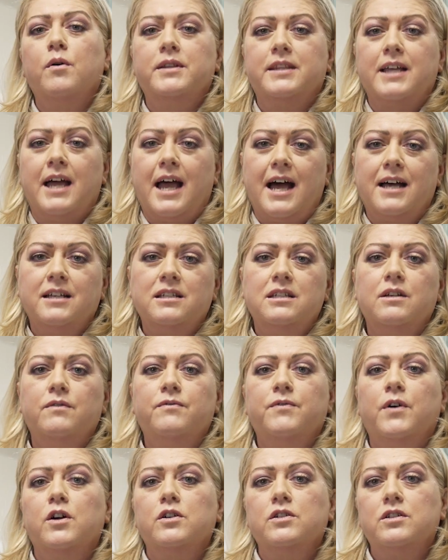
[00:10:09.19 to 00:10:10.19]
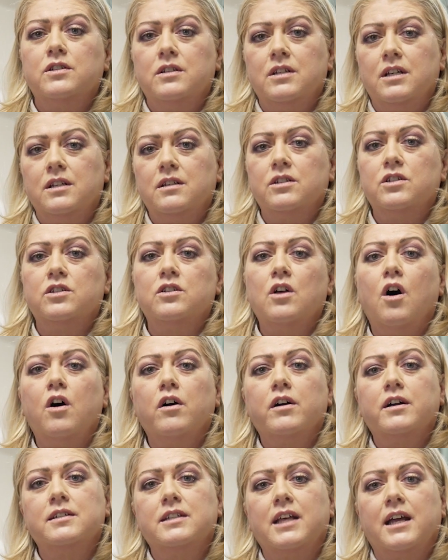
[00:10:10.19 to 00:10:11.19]
with the acid first, then the
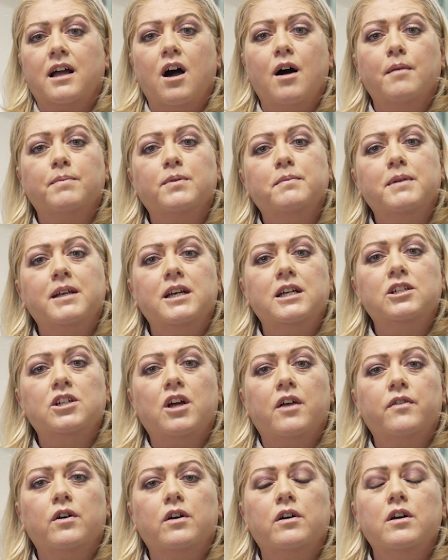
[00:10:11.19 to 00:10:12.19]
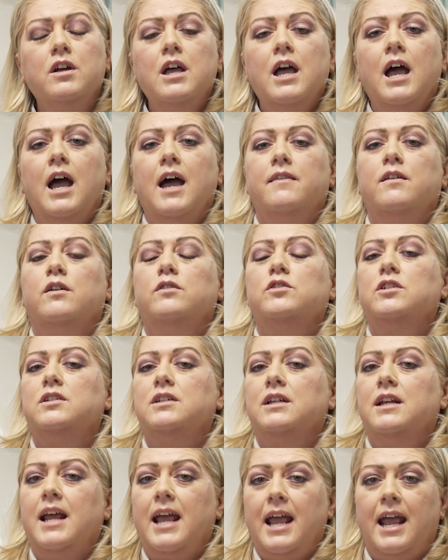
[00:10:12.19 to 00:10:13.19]
salt, because they complement each other, and they'll
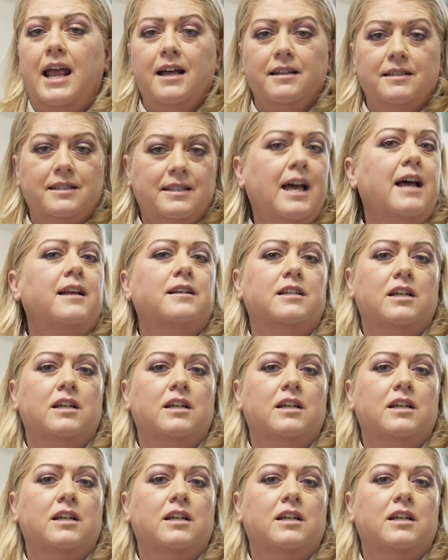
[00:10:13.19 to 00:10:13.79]
just enhance that